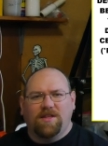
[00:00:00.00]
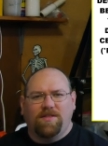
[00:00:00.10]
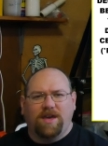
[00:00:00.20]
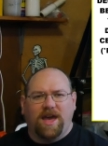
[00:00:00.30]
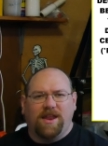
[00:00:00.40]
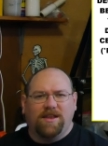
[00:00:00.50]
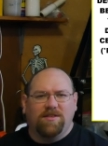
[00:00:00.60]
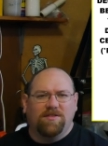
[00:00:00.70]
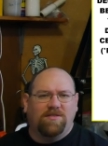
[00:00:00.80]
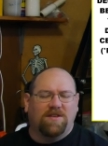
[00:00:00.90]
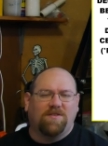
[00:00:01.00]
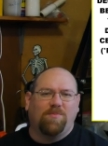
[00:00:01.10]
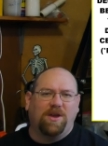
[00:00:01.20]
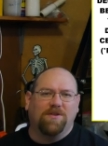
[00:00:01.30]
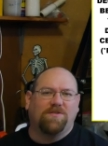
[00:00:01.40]
that it
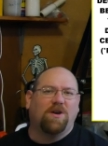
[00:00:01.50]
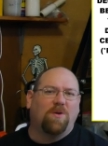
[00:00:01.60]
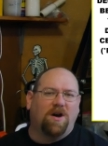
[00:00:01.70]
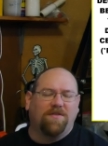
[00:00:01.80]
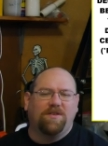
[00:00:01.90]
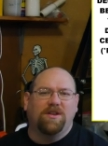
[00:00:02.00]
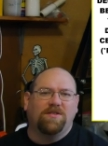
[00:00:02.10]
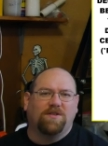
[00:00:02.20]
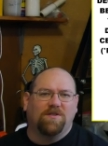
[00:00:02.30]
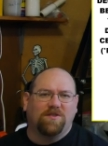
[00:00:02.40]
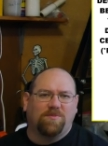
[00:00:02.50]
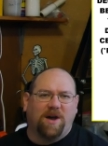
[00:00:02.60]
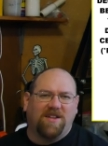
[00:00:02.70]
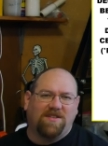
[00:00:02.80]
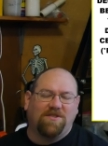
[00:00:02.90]
disappears so often in certain
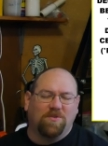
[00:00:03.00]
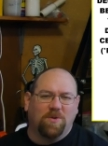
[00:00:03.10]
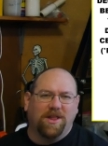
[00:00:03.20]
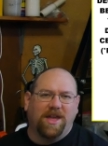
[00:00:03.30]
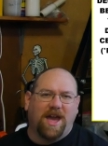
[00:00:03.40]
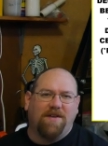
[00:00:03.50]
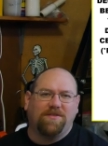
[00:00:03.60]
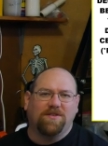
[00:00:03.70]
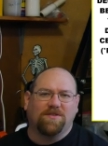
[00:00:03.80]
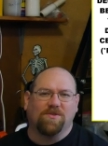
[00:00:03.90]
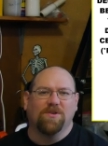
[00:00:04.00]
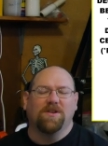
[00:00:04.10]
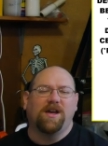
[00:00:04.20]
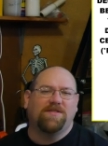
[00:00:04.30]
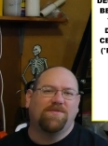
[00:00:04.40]
spots that you really have to
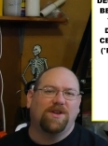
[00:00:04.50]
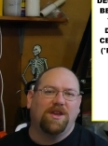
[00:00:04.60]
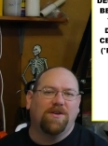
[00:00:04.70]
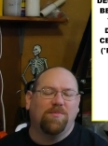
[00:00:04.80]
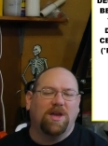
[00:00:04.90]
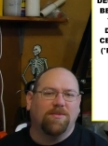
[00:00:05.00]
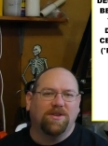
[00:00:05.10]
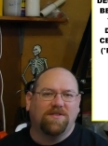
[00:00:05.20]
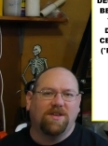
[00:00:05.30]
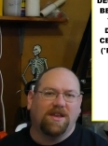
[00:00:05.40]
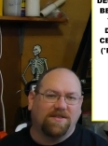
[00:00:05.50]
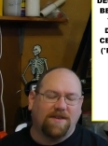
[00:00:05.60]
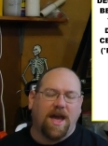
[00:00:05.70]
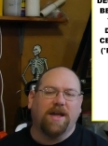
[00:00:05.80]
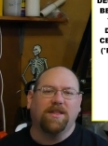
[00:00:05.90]
scrutinize the video to be able to see
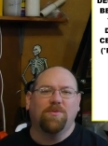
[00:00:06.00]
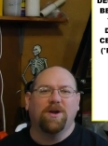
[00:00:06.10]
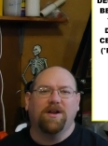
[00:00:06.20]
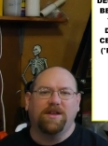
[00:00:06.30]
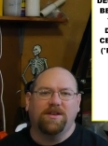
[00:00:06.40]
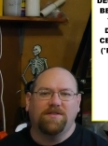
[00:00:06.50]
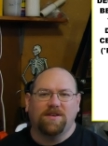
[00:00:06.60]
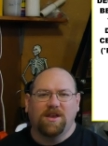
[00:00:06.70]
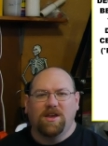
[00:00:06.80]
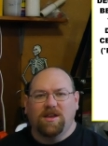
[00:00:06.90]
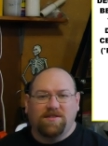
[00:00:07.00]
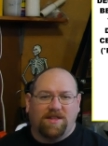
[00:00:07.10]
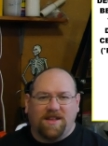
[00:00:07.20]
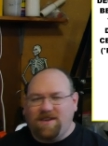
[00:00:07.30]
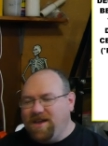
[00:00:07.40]
exactly where it is. So
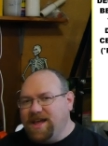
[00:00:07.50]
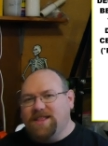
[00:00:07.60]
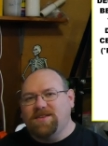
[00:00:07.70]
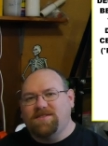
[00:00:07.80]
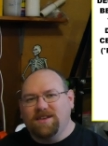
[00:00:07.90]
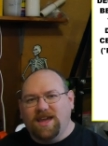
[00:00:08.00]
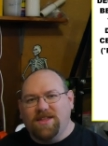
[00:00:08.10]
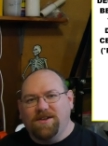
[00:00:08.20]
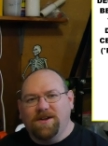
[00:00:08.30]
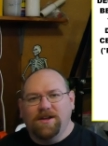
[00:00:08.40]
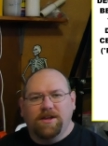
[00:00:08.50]
that's how I got this together.